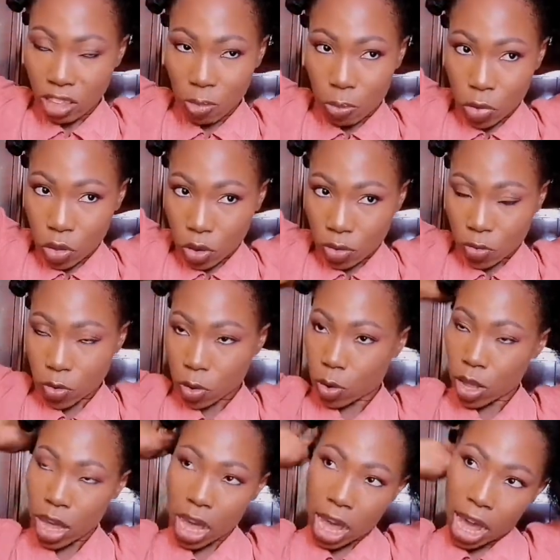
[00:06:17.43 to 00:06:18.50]
is
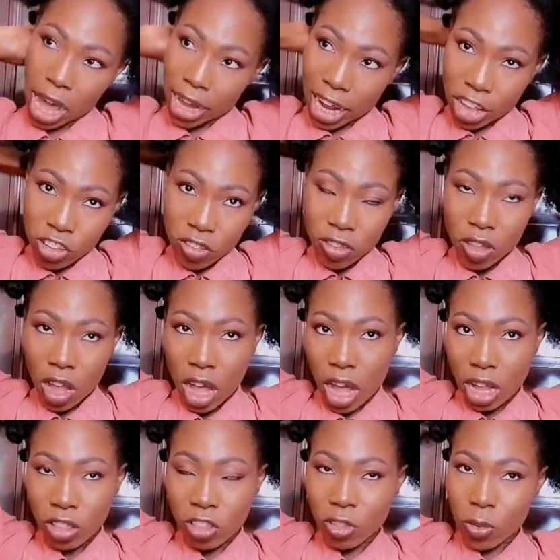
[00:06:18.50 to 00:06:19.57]
beautiful. And I just
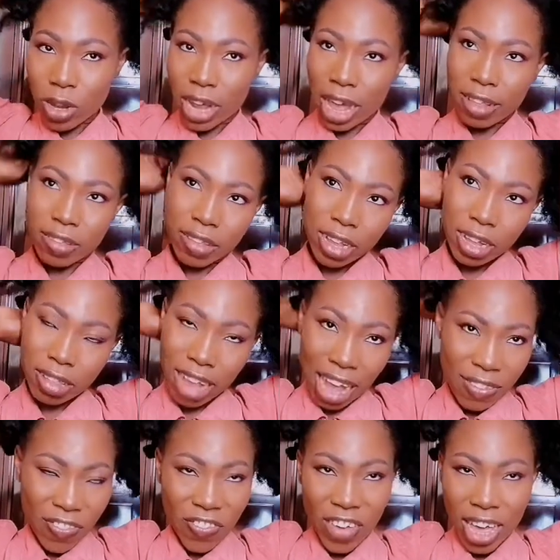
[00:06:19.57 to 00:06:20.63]
thought, to an extent,
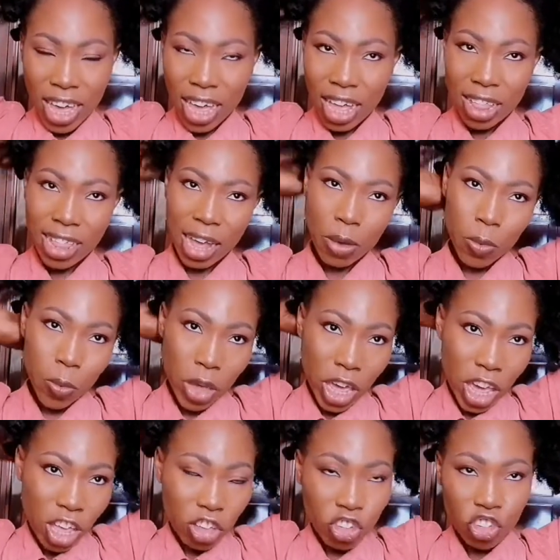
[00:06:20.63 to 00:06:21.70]
I think that
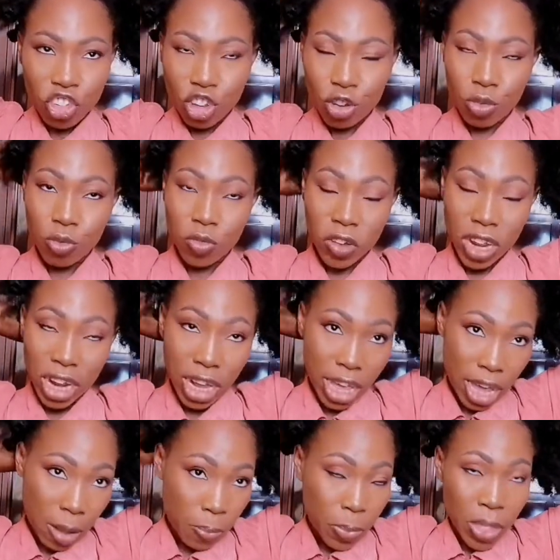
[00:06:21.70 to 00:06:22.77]
we should
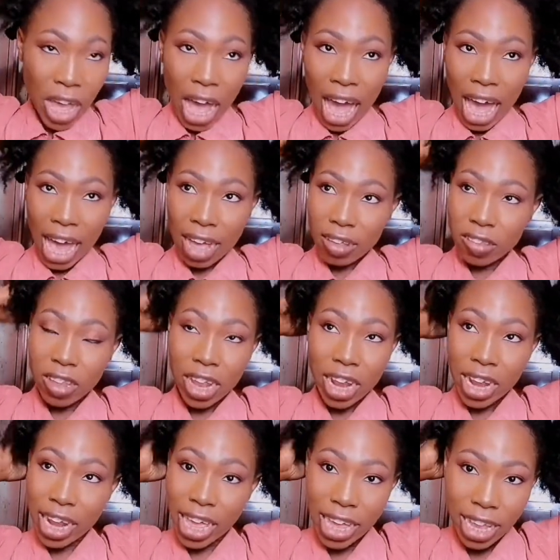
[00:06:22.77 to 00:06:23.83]
really, as
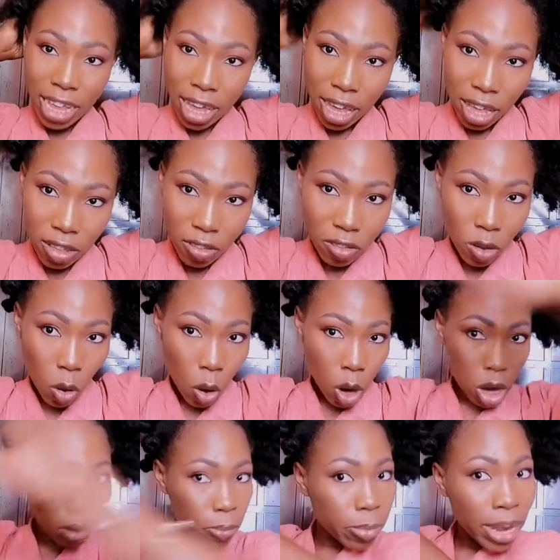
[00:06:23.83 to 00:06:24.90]
ladies
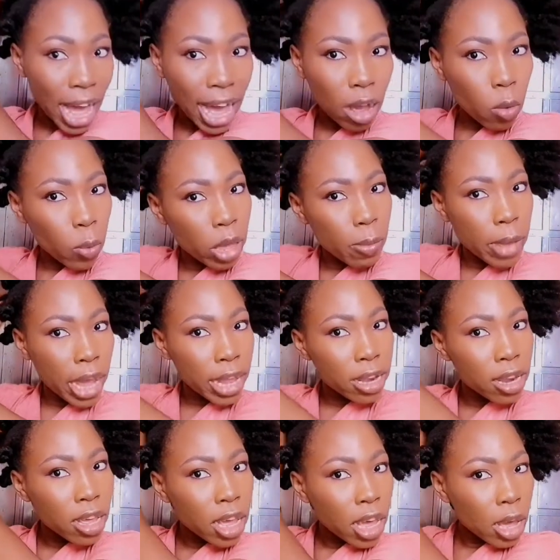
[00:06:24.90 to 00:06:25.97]
or black
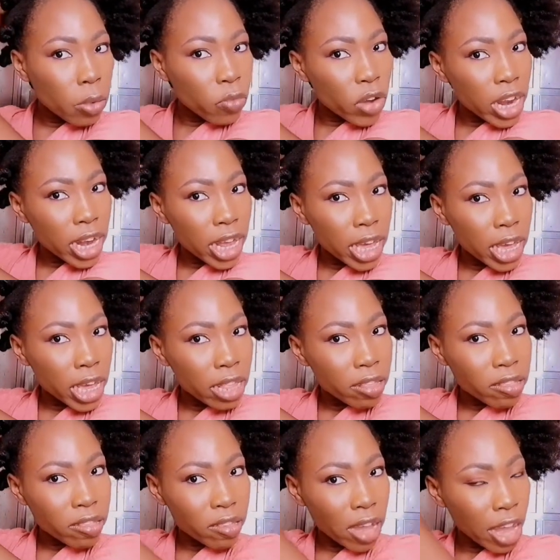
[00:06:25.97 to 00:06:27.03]
women, really
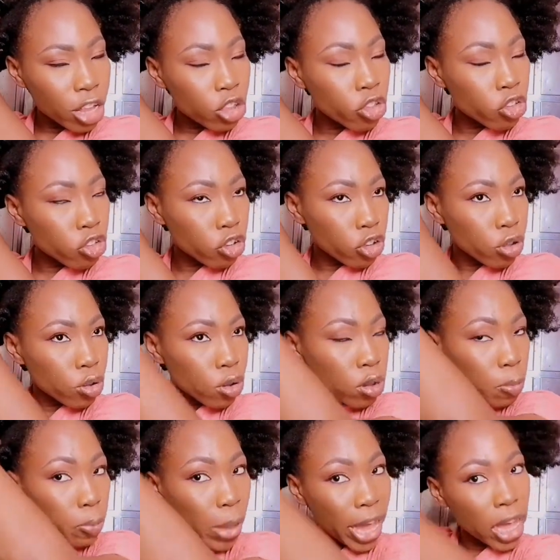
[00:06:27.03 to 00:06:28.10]
tend
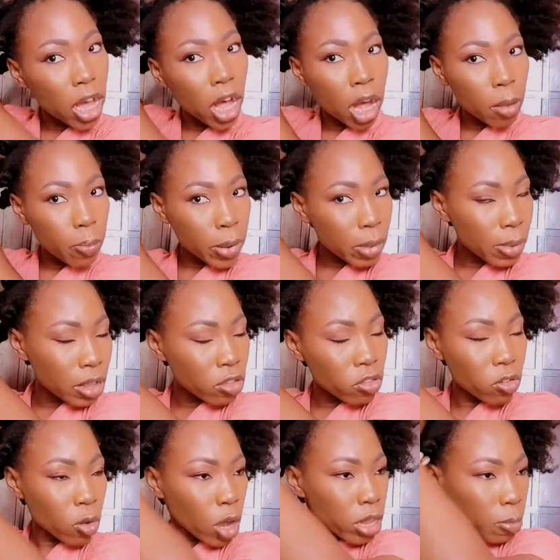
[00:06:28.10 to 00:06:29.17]
to pay
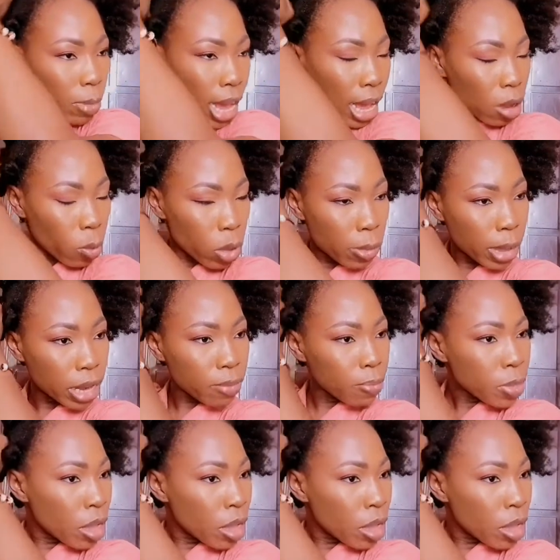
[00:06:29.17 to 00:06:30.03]
compliments to other black women,